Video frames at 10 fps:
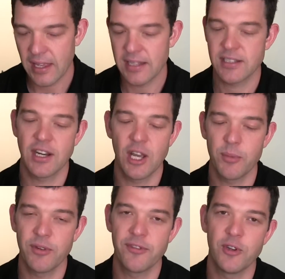It's going to
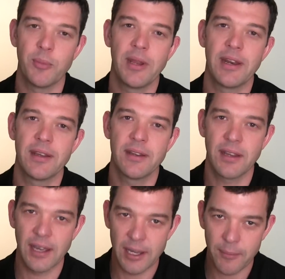help you feel better
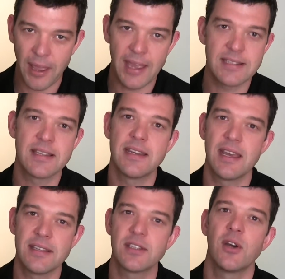as the
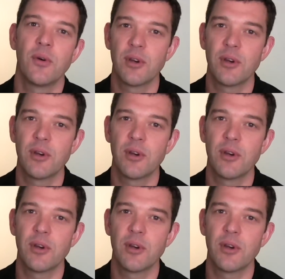days go